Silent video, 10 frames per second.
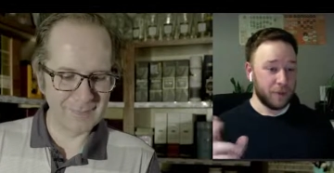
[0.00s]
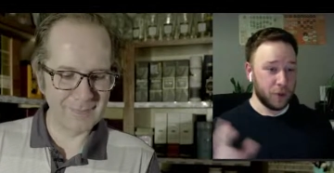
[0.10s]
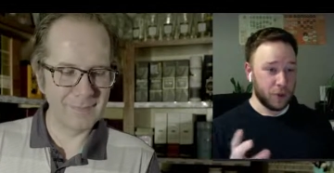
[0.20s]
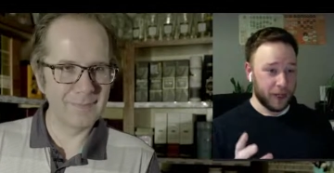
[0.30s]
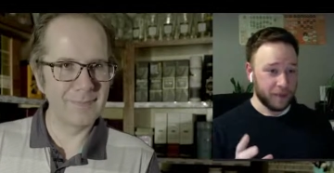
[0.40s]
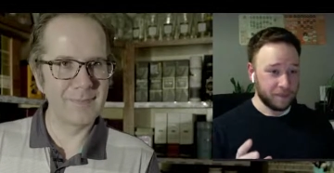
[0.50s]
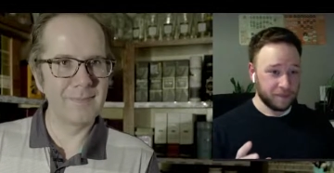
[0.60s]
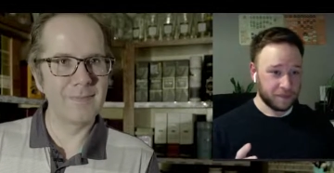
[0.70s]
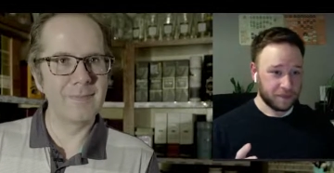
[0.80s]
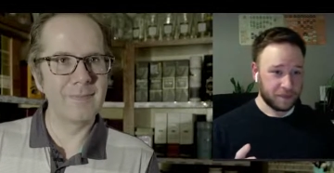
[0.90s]
Speaker 1: it's a food truck
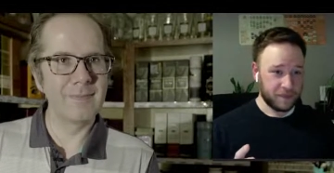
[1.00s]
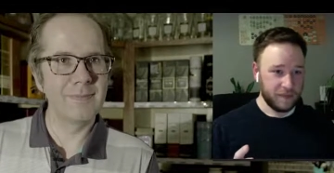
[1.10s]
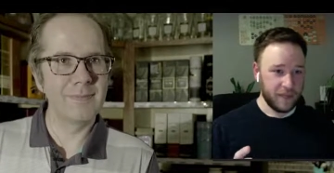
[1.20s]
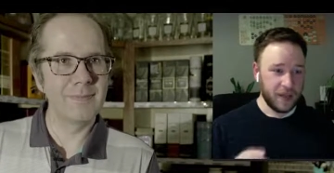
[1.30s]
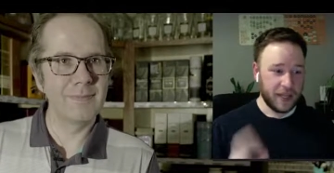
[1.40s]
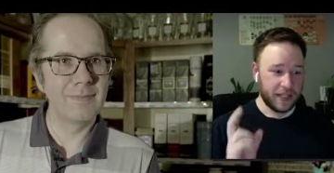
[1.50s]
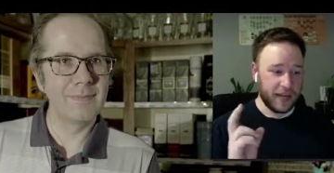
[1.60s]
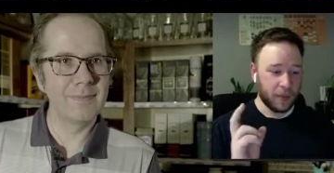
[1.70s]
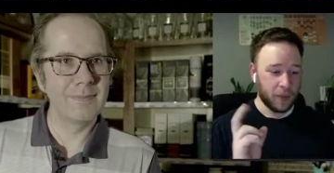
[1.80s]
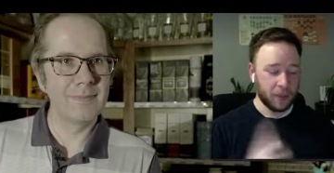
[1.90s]

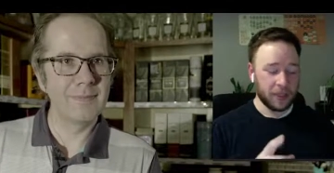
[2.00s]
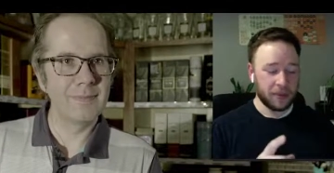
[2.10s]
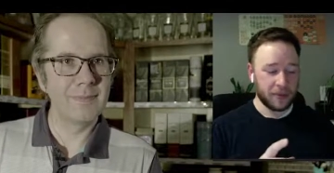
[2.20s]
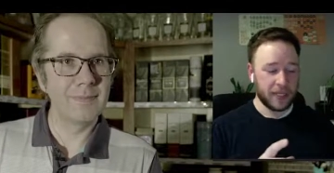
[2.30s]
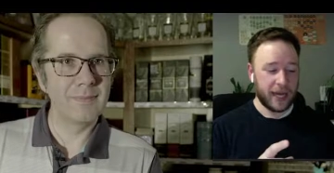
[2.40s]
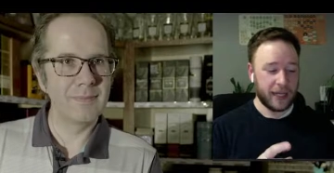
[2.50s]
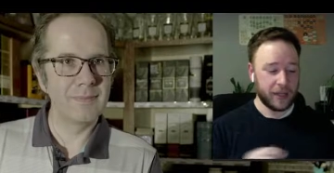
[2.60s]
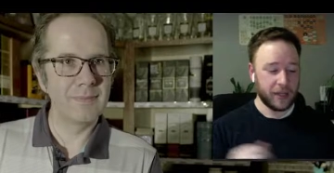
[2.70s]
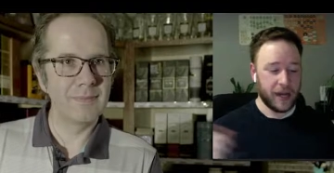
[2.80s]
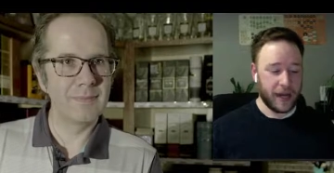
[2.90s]
that's now permanently
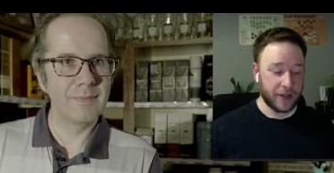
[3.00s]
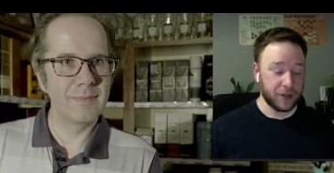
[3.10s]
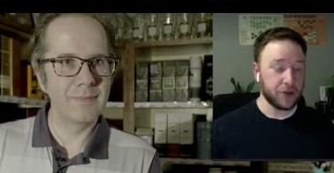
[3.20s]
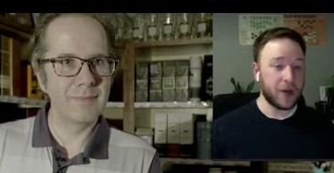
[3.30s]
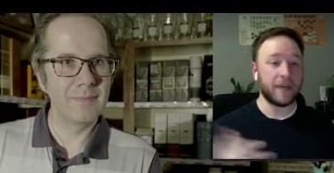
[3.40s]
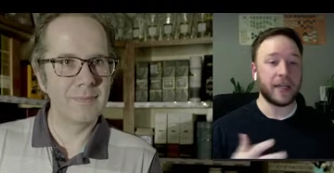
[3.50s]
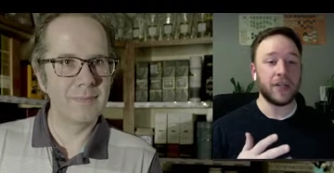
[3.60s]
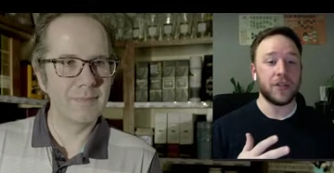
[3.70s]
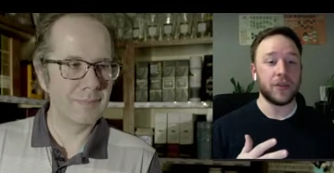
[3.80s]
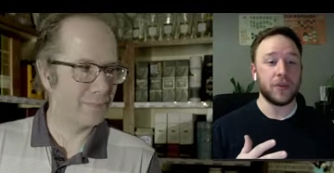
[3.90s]
resided uh, as you're
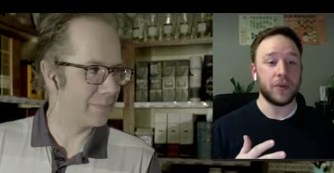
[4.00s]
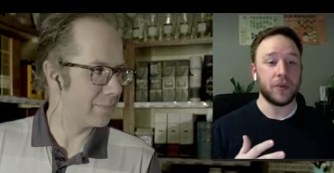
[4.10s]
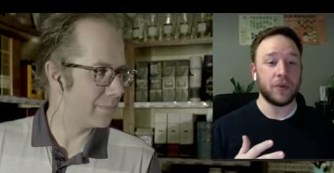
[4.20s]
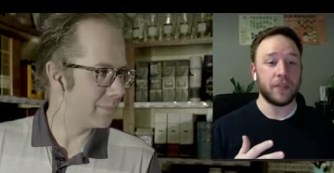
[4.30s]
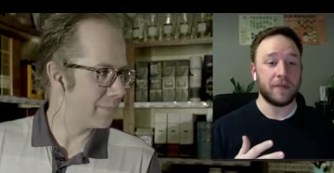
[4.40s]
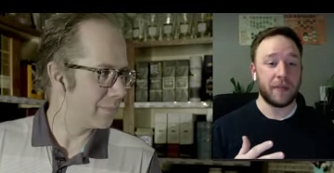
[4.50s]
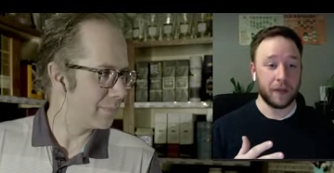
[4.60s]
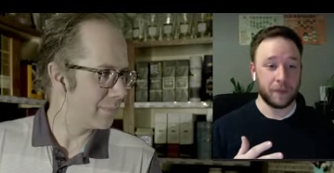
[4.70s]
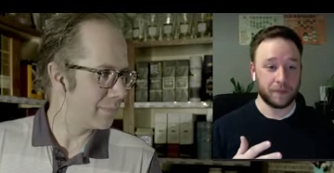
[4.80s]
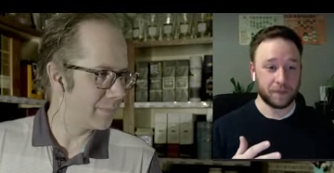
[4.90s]
driving into
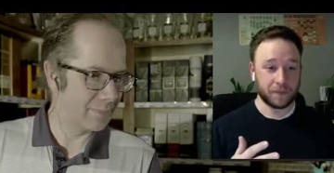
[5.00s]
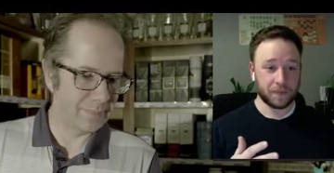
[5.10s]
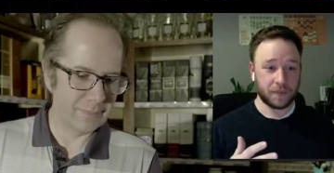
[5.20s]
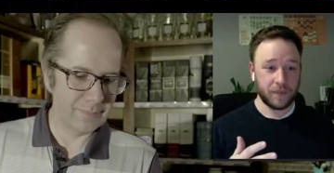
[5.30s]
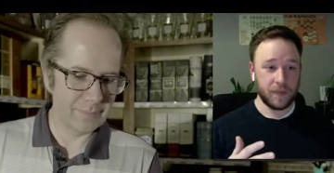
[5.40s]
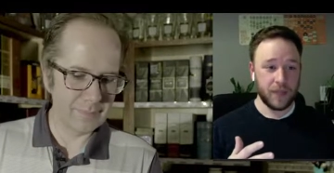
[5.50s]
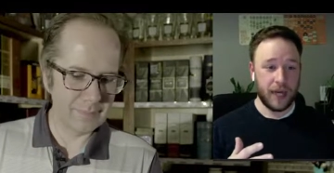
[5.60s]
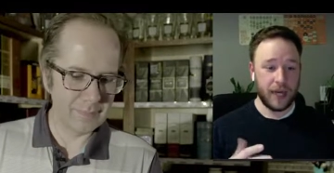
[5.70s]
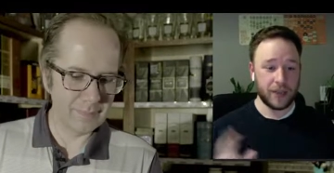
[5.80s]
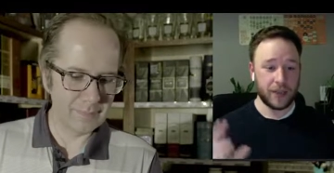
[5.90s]
Tofino, uh,
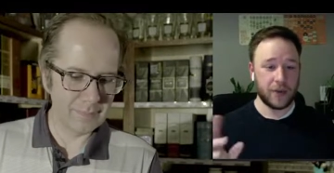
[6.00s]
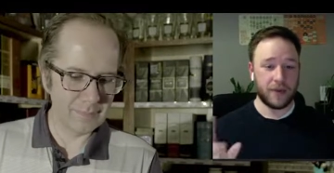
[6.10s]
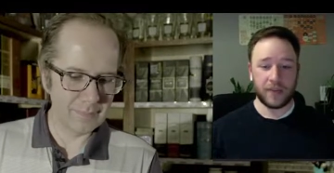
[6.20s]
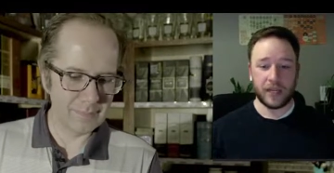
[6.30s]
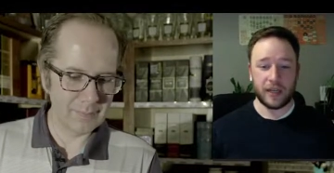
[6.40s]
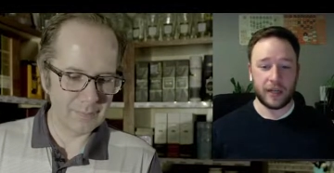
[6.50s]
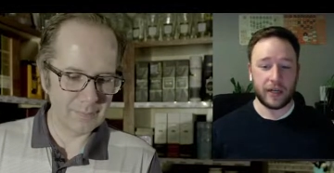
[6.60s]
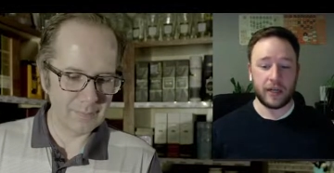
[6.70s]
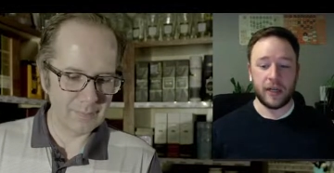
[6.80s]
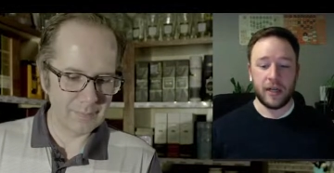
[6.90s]
and so they do everything in
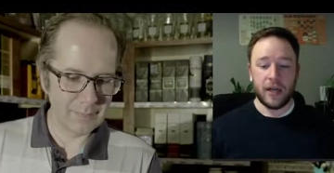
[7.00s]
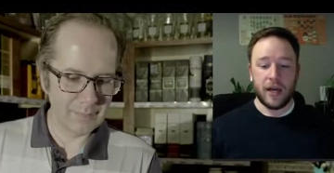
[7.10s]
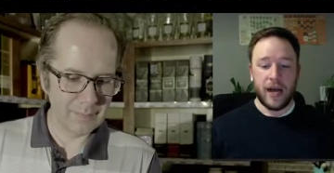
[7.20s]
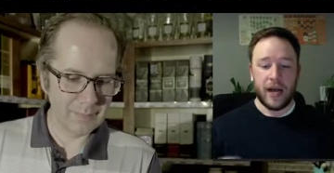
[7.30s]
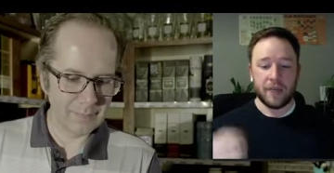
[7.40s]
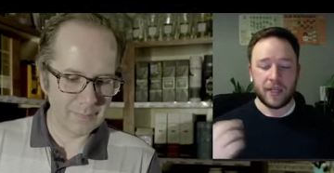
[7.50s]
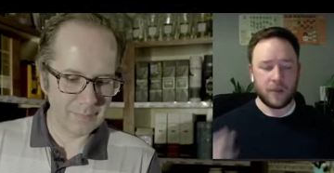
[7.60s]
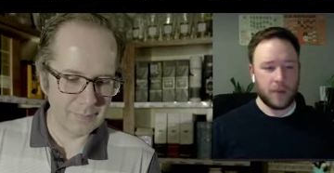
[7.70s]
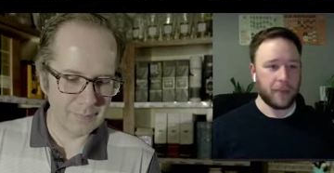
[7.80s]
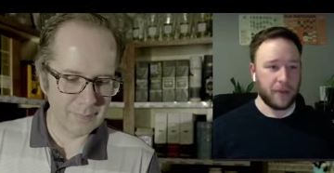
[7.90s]
there. And
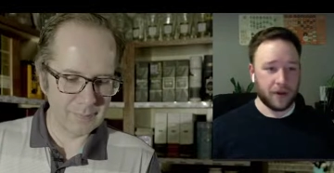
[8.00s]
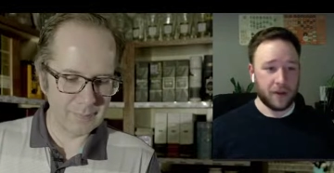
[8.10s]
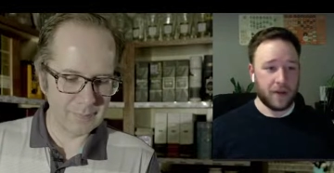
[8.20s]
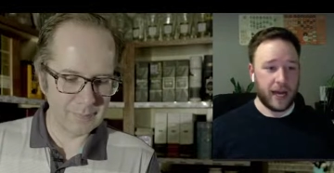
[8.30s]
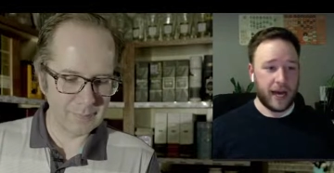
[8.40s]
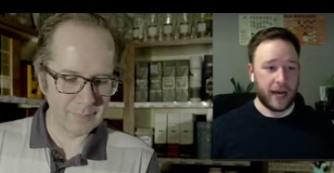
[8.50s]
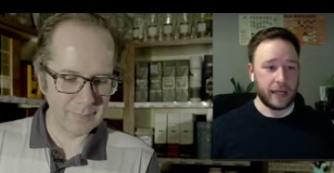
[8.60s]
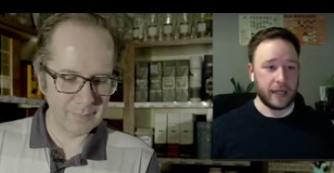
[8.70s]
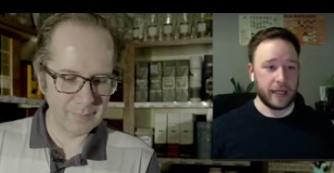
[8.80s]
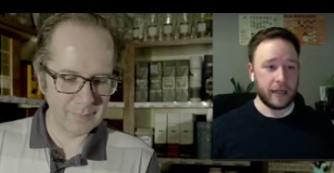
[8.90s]
because of the popularity that they
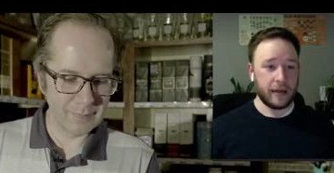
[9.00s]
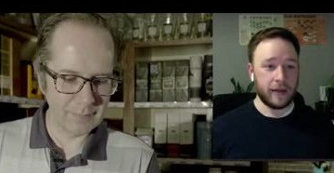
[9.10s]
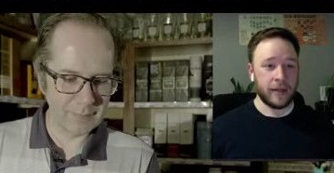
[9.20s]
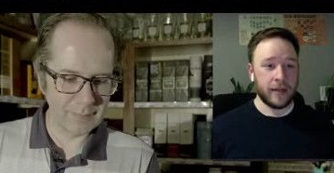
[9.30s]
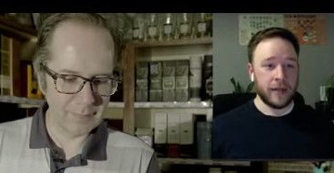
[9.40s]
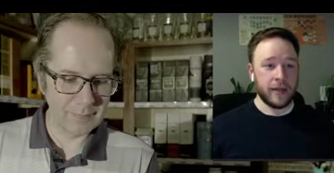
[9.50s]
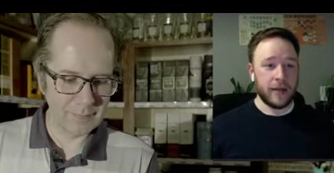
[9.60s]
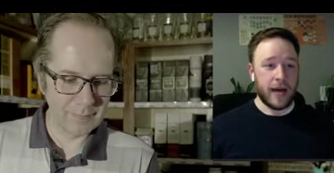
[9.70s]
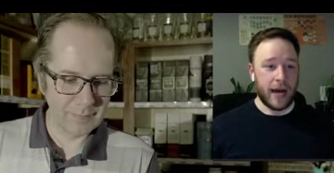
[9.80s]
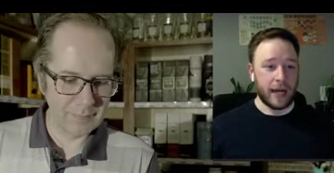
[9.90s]
had in
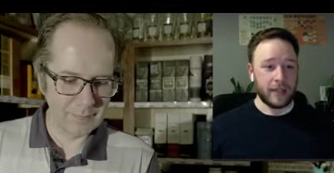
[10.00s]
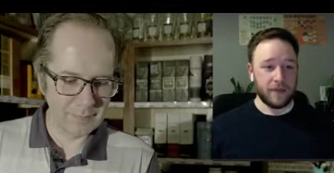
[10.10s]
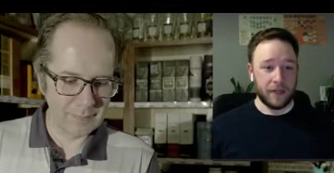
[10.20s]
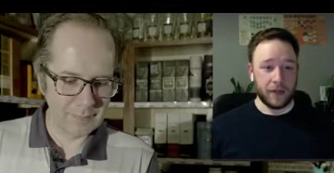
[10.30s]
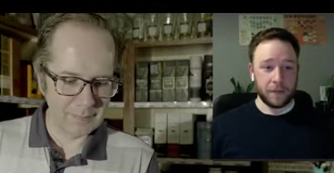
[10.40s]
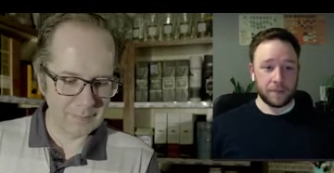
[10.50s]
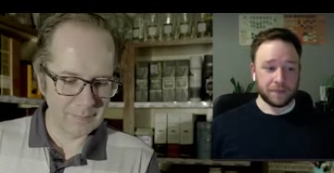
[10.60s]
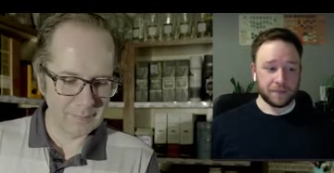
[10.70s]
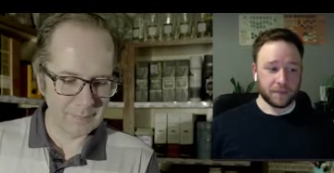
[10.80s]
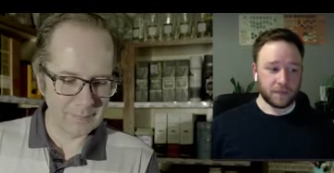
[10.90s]
uh, Tofino,
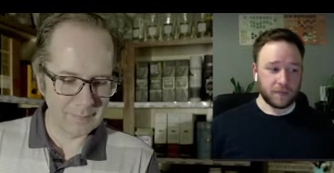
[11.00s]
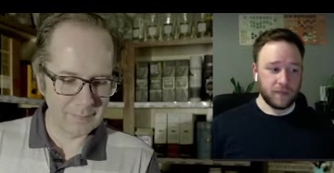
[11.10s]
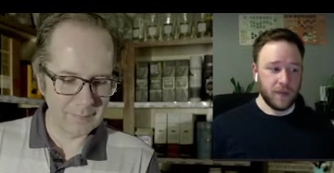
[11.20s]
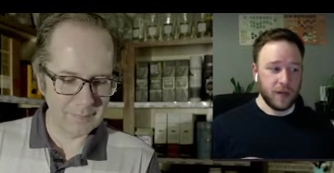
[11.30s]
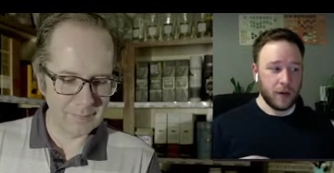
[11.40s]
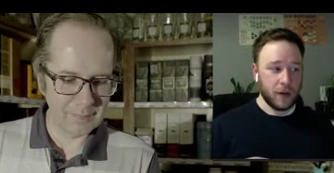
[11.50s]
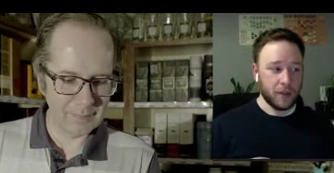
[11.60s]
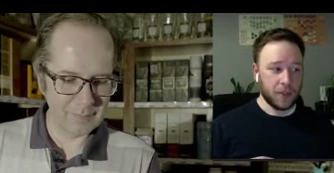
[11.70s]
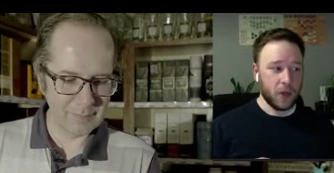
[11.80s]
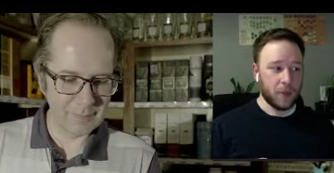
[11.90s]
they were
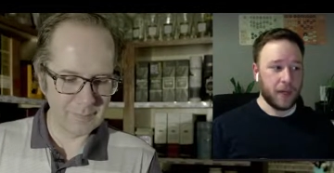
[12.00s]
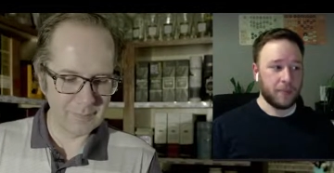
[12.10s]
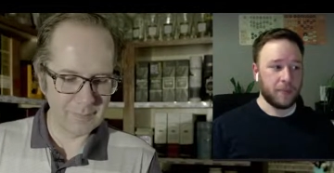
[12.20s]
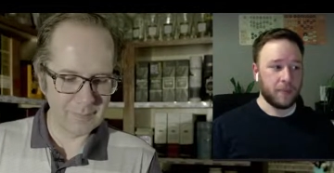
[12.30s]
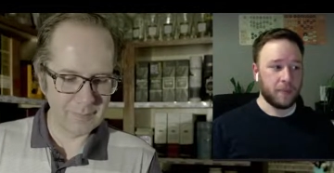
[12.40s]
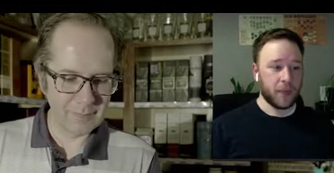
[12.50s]
able to open up